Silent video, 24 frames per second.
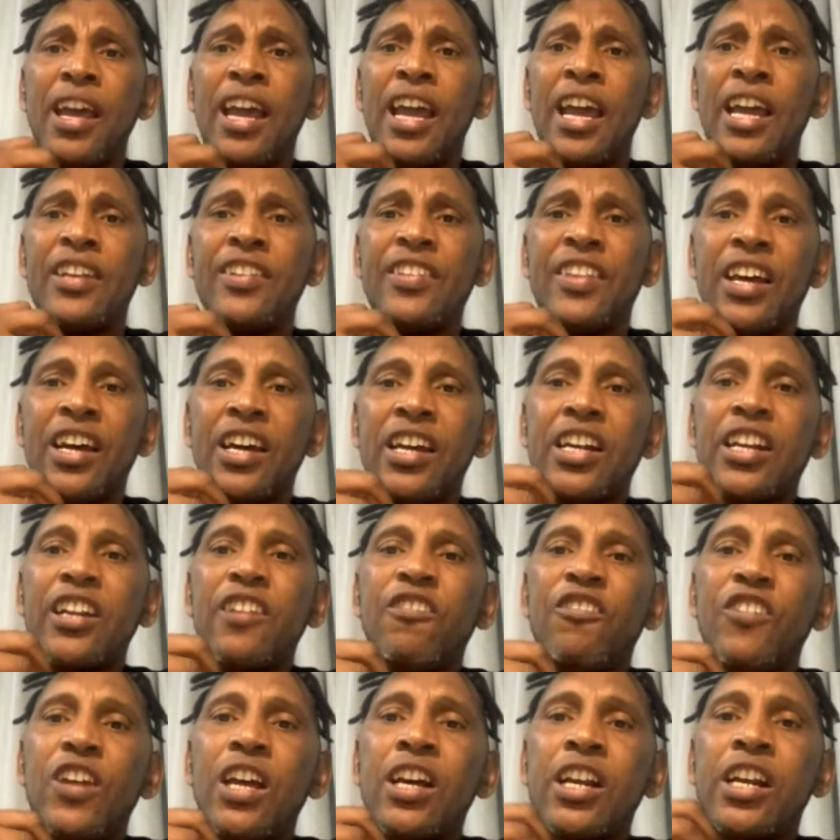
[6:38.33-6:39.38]
and
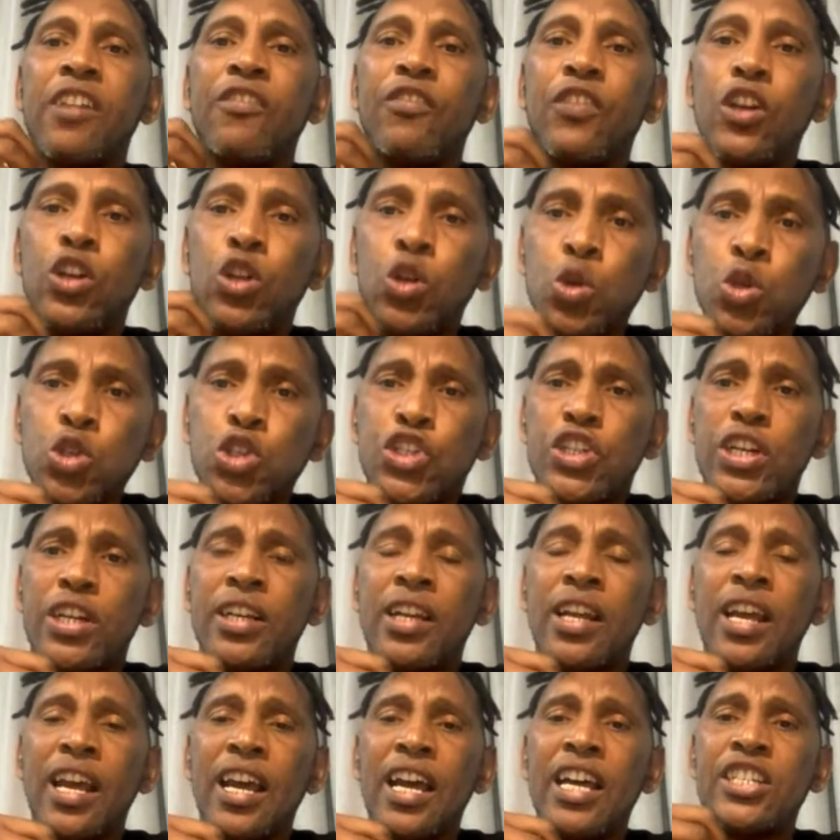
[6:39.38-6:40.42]
the
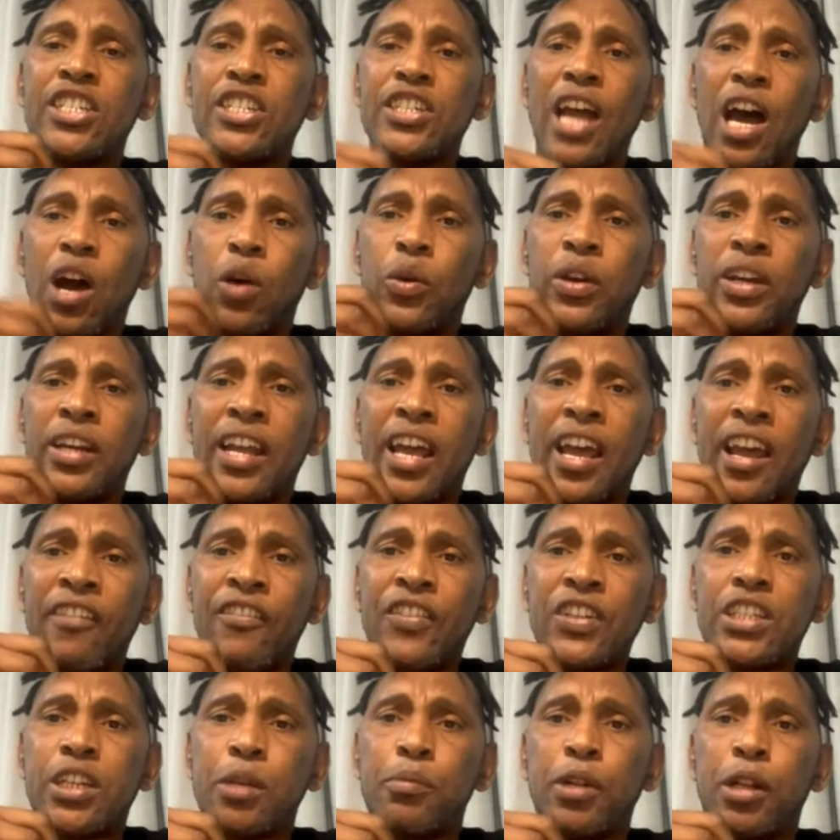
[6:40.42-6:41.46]
revolution is now
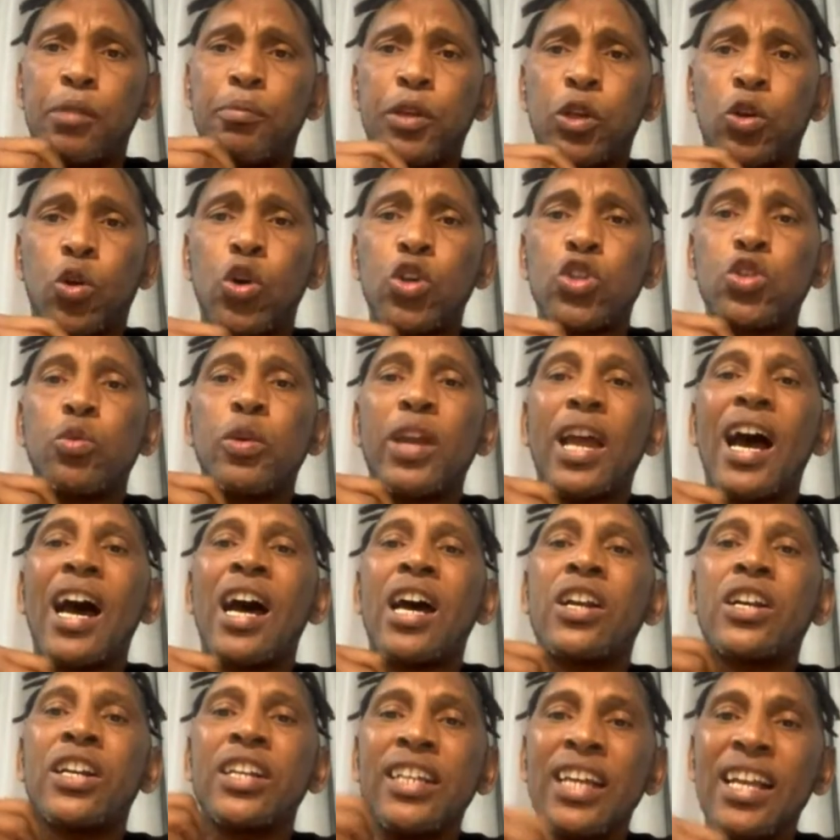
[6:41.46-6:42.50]
inevitable because we
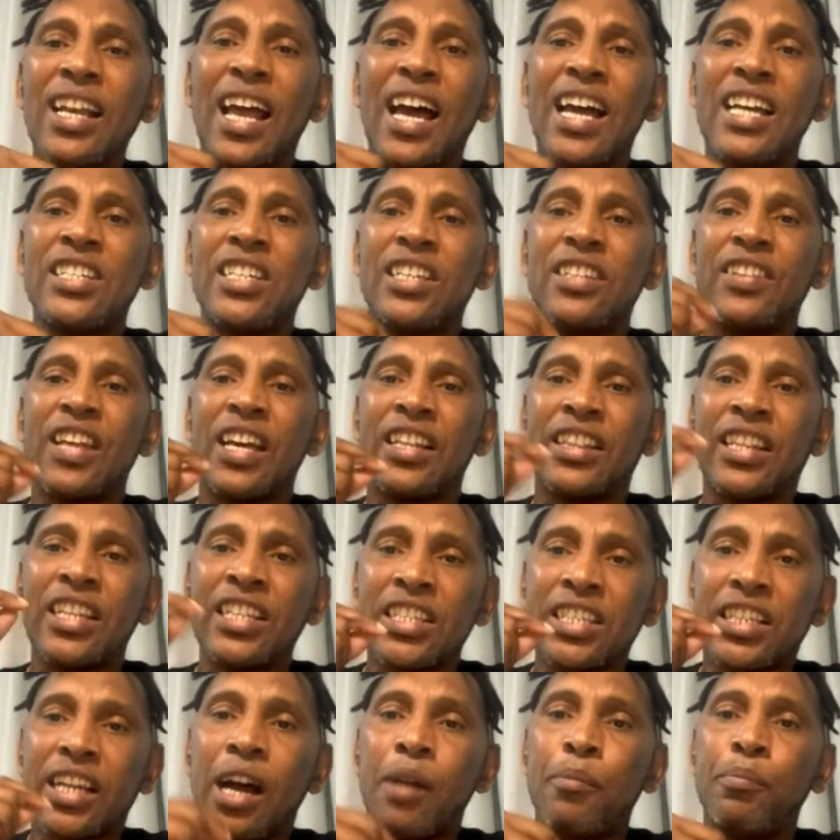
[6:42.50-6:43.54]
are realizing that
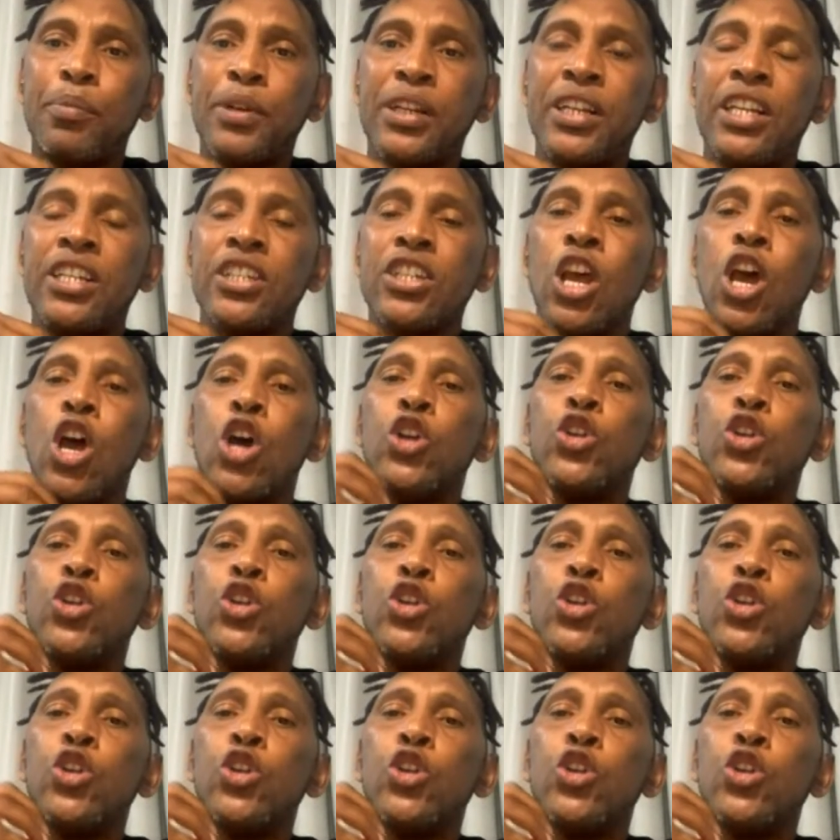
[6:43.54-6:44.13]
these companies